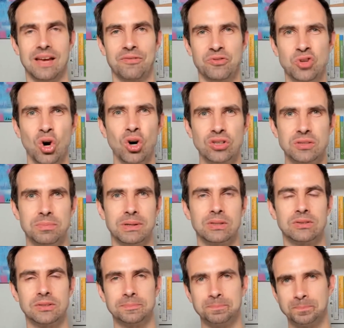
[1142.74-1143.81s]
I've talked
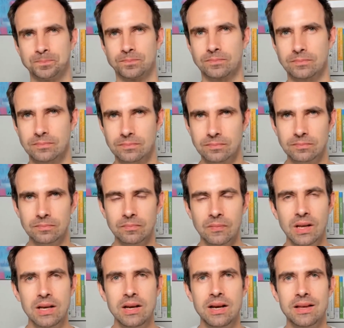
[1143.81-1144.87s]
about
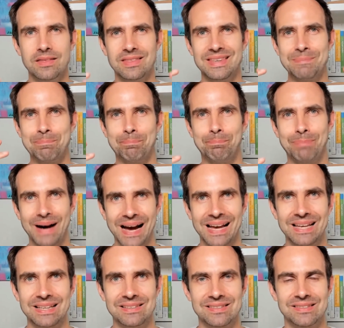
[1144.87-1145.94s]
the
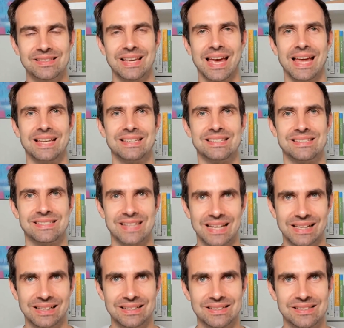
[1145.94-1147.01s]
buys and
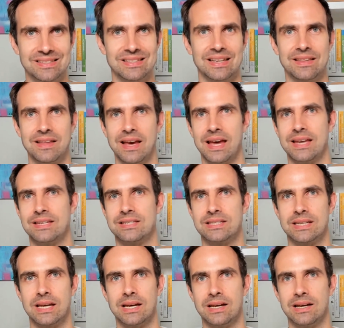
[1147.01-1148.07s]
sells that
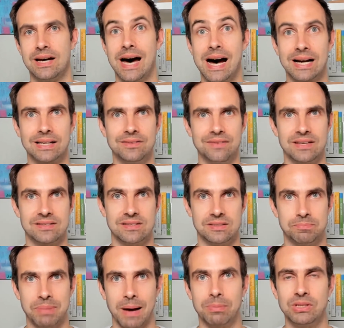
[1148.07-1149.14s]
Ark Invest
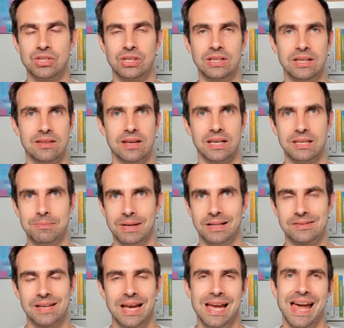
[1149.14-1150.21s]
is publishing in their
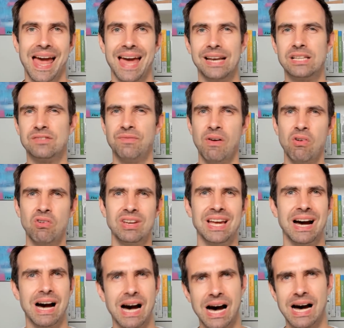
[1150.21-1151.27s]
emails. And it's very
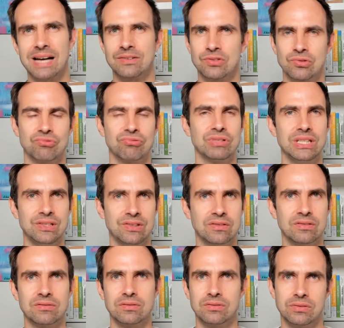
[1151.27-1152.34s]
hard to read
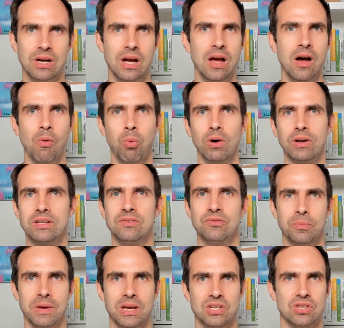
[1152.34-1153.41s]
through what
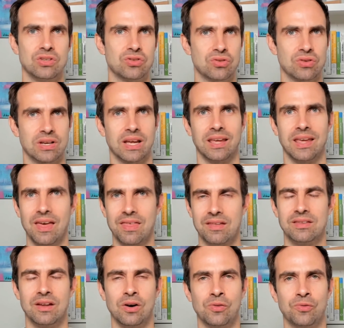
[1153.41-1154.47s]
information should I
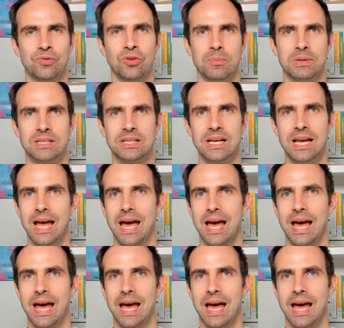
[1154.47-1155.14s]
gather now from it.